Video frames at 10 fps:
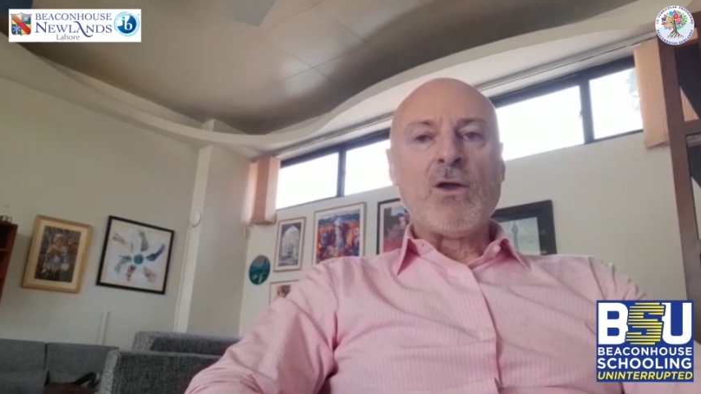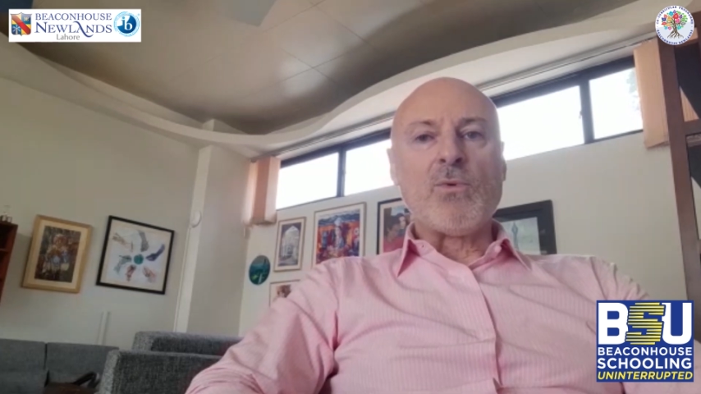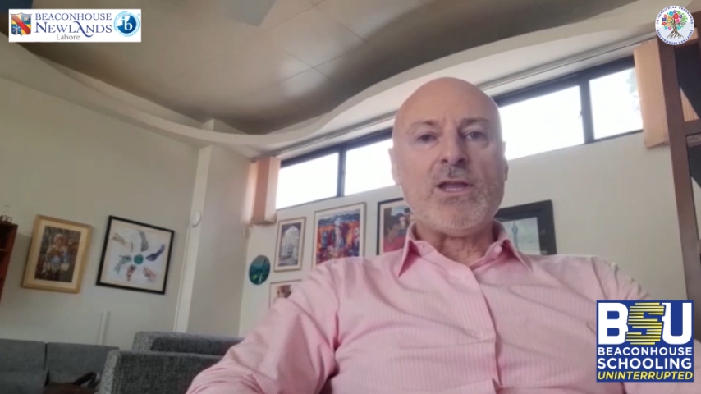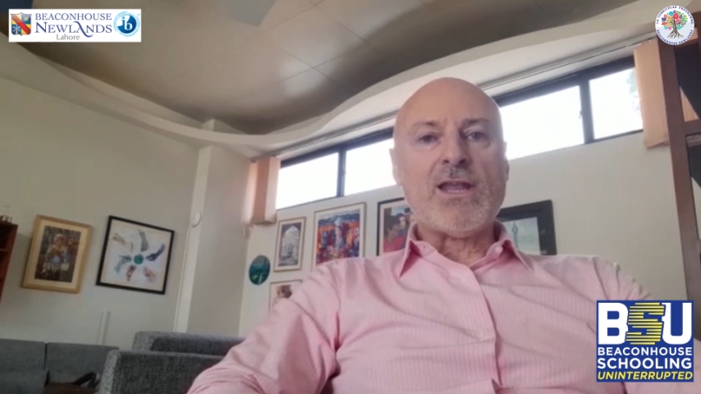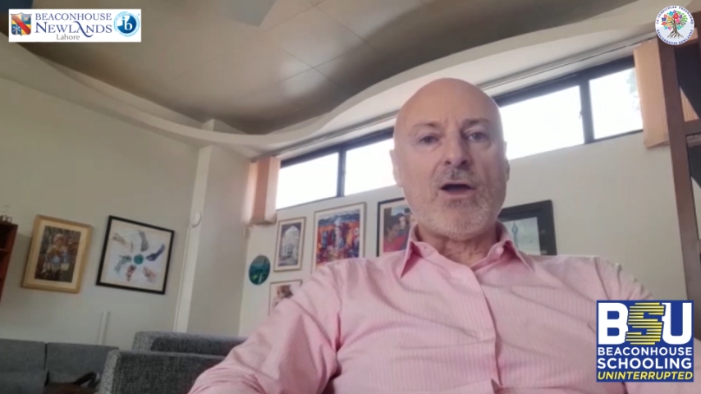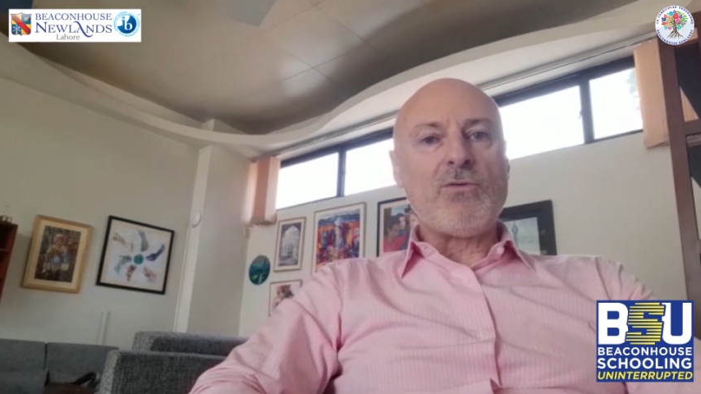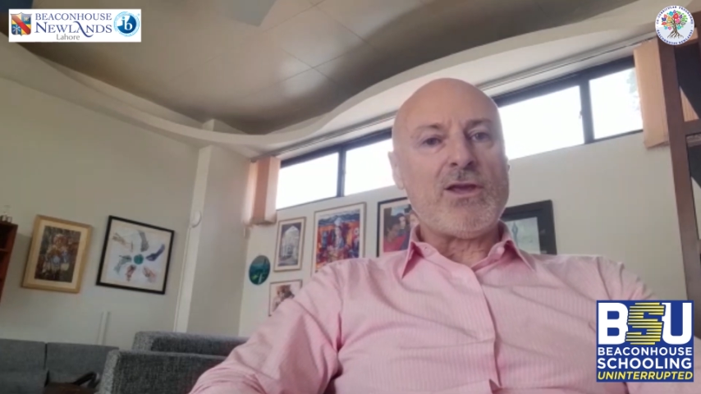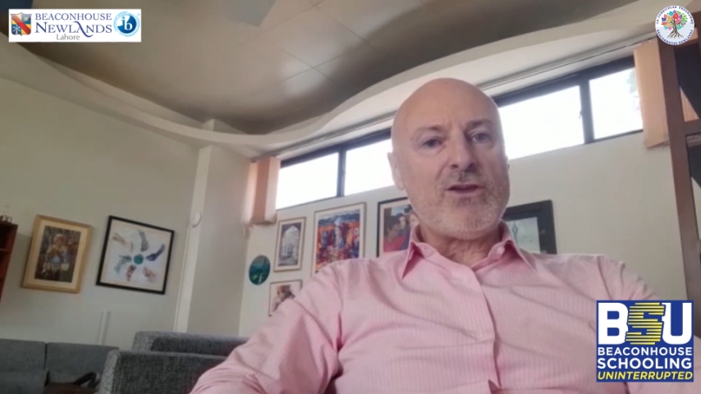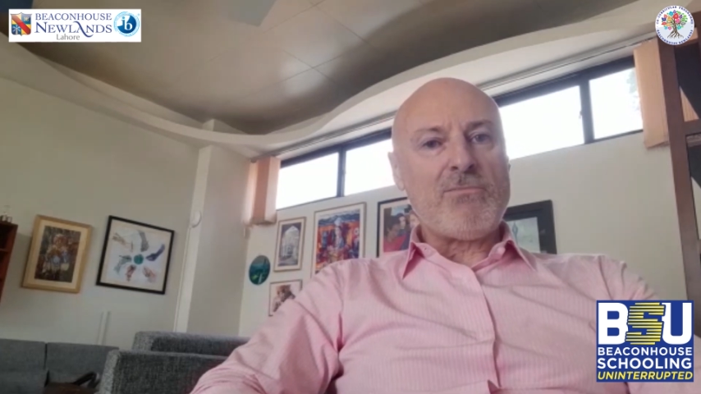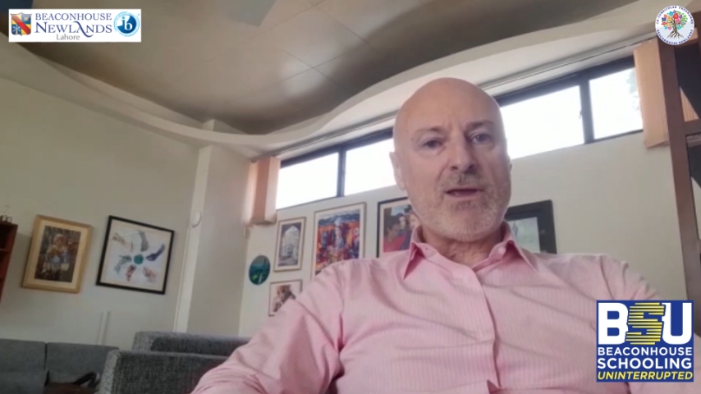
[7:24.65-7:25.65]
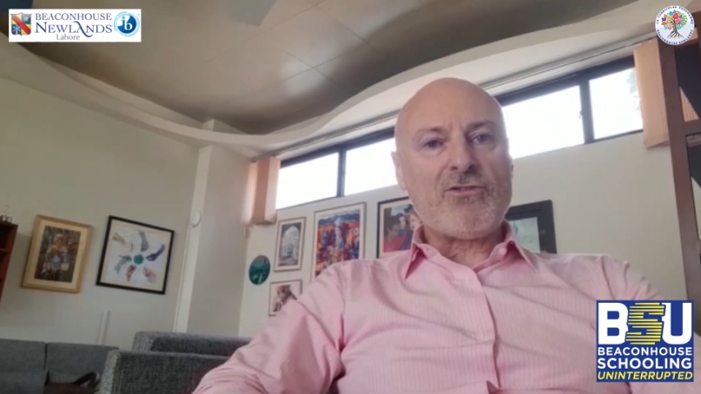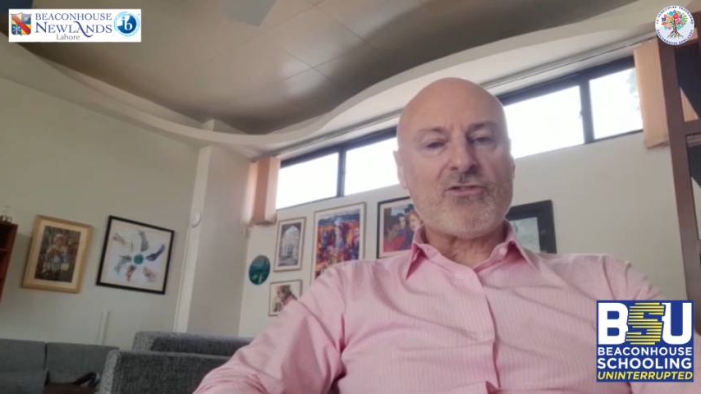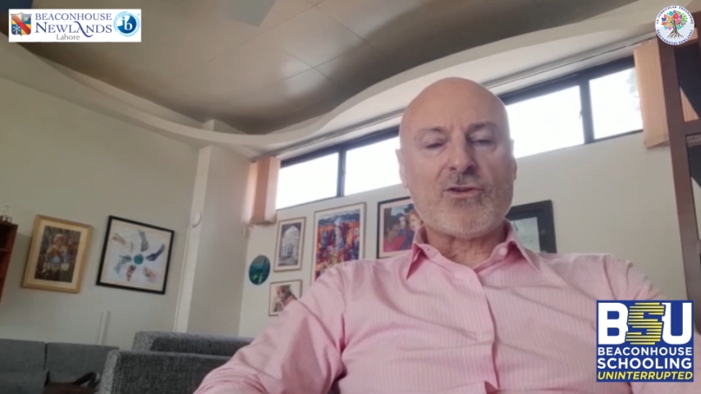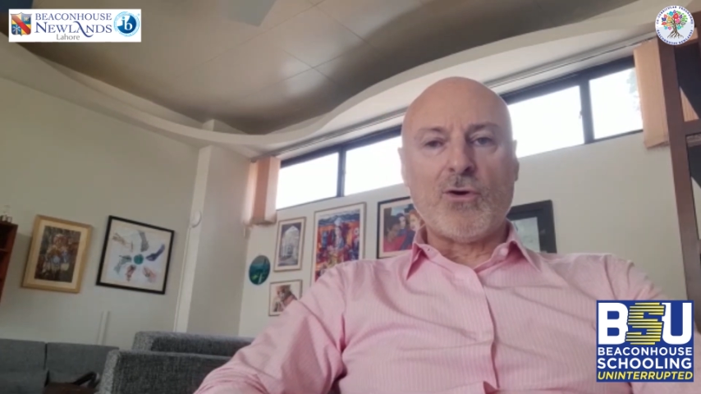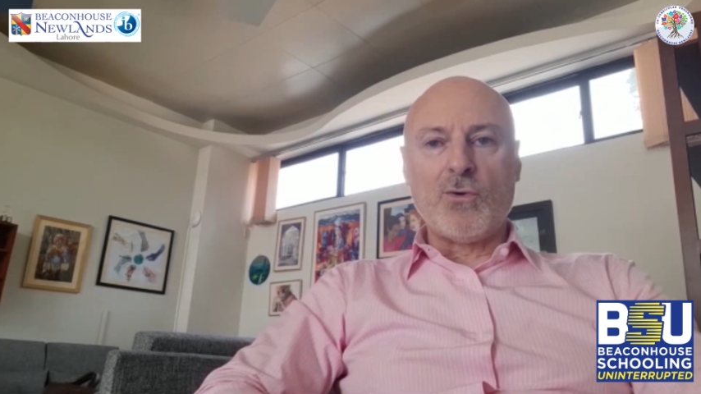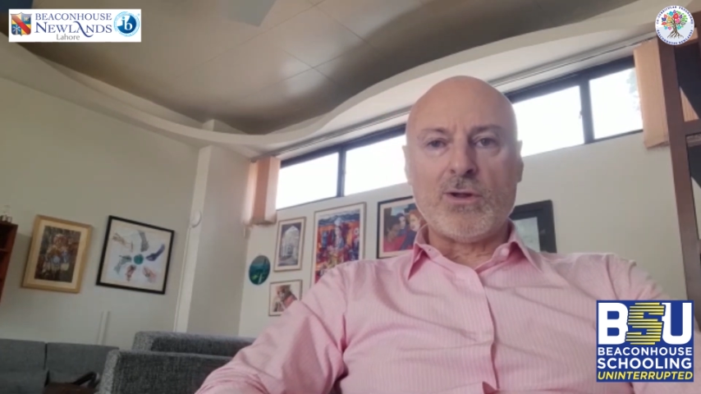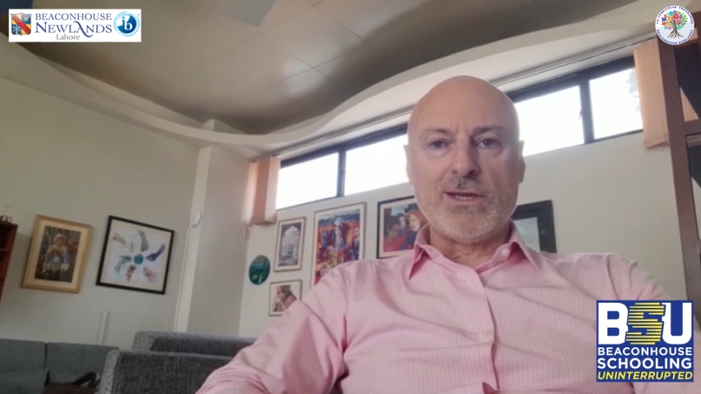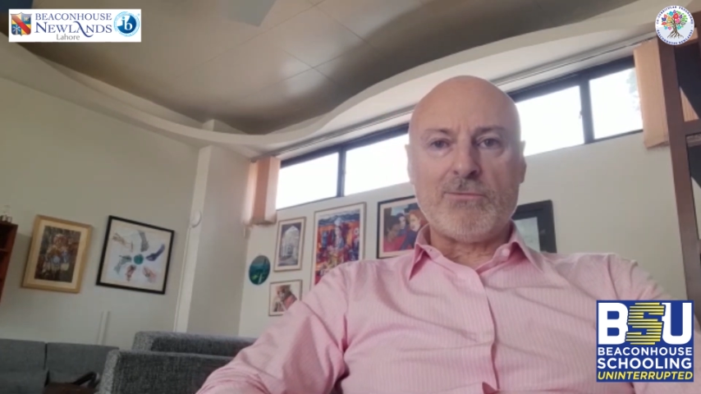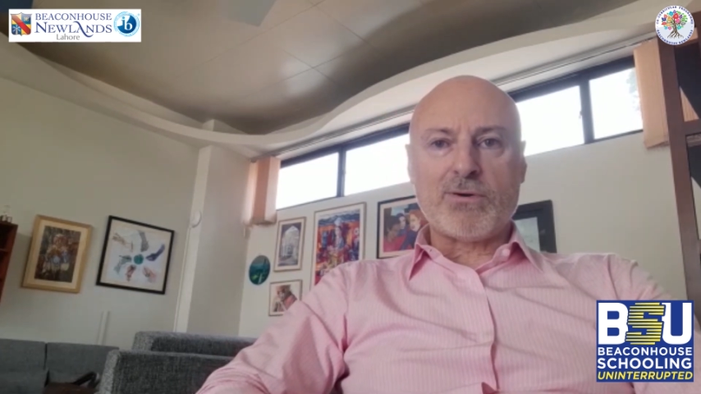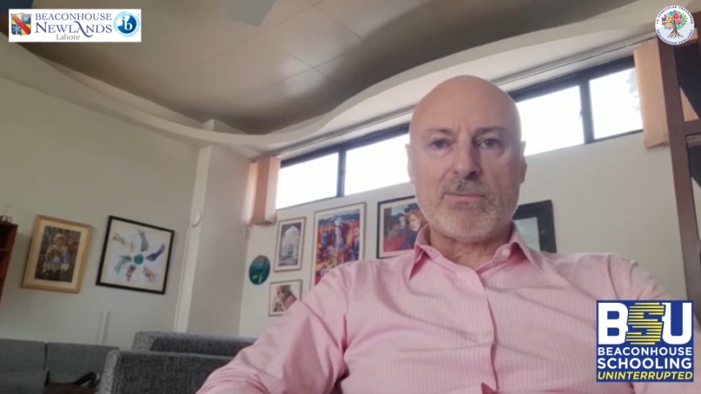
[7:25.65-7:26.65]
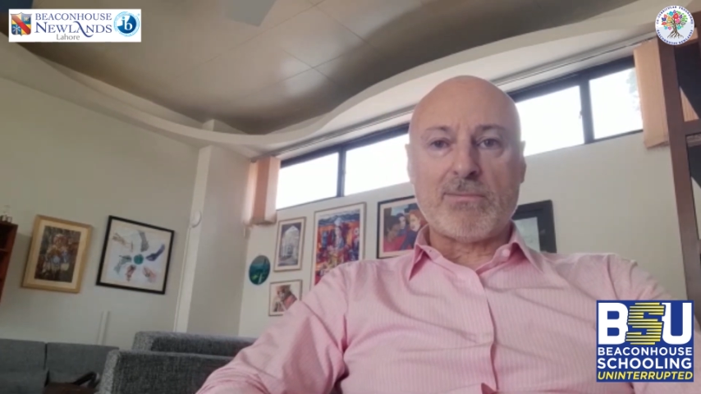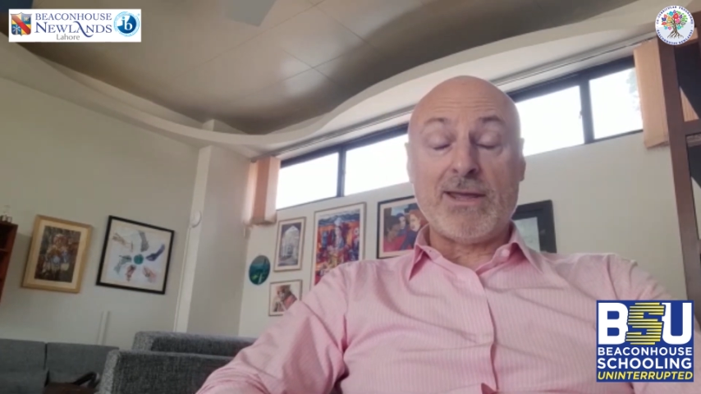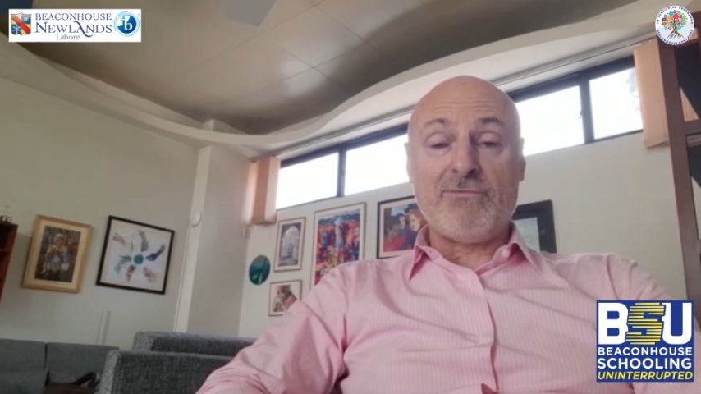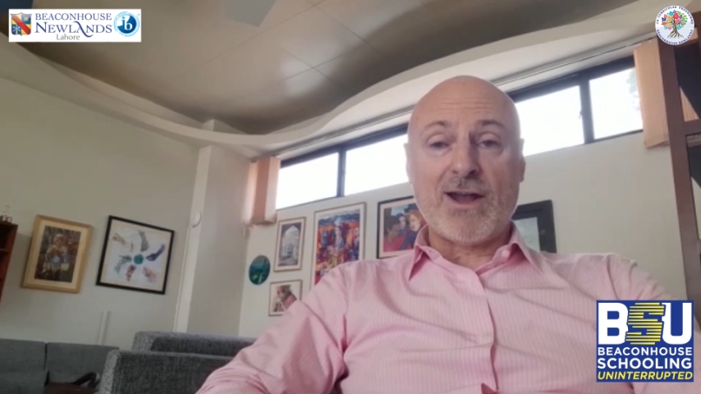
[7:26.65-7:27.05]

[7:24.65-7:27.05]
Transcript: We know that you miss school, and you probably